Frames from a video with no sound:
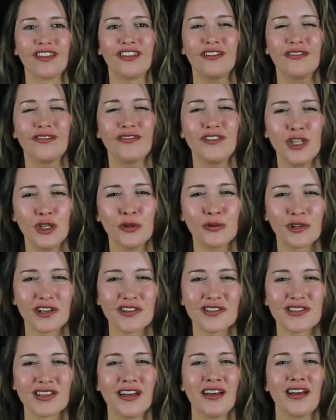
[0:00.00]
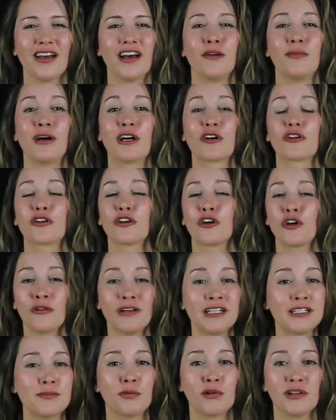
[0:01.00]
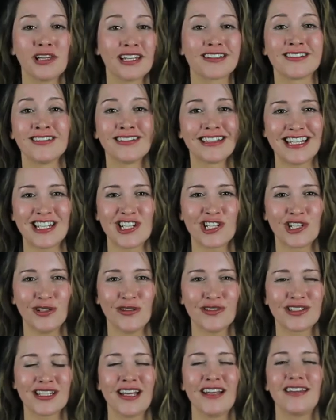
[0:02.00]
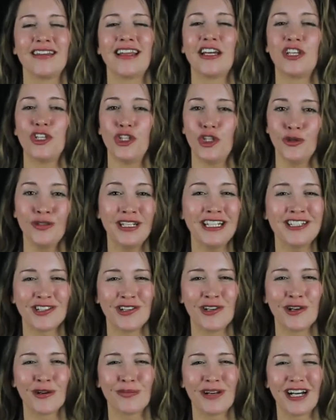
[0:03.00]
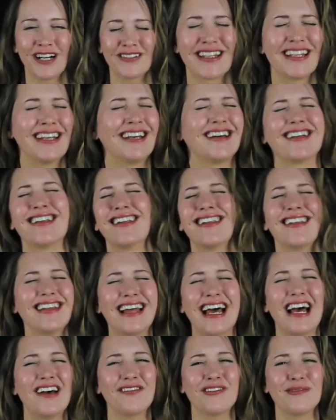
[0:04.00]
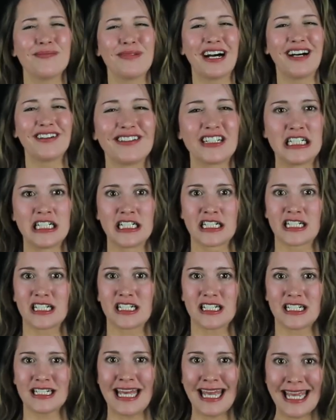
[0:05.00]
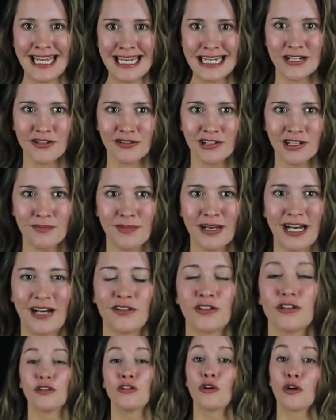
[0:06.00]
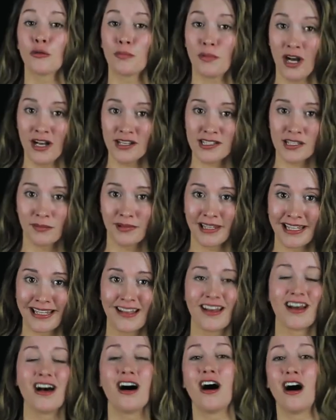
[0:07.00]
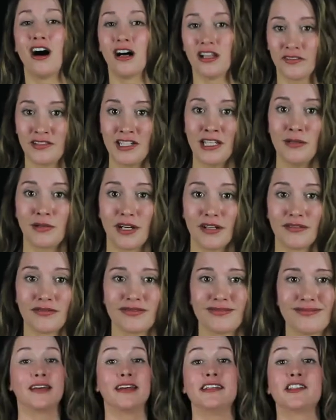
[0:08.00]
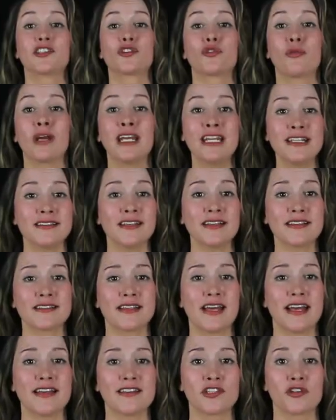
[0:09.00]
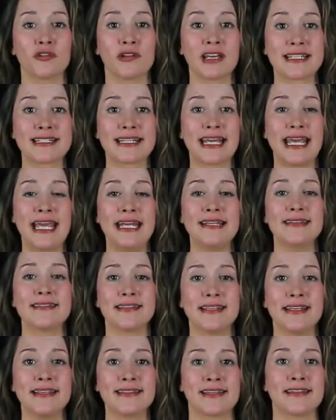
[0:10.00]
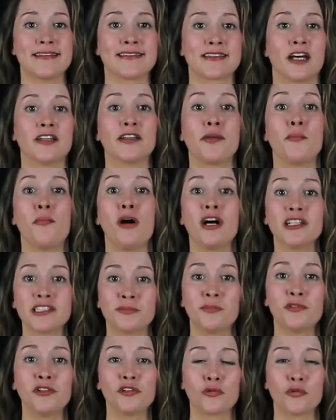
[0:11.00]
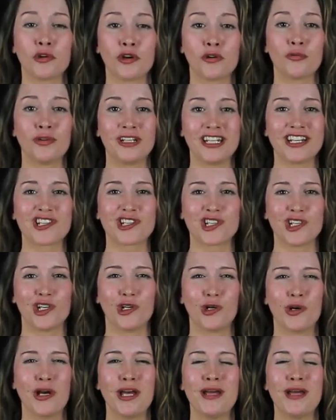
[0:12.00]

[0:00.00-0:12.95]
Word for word: the viewers, about current political issues that you need to know about, laugh about, you're angry about, or possibly all of the above. His greatest success during his eight seasons on the multiple award-winning show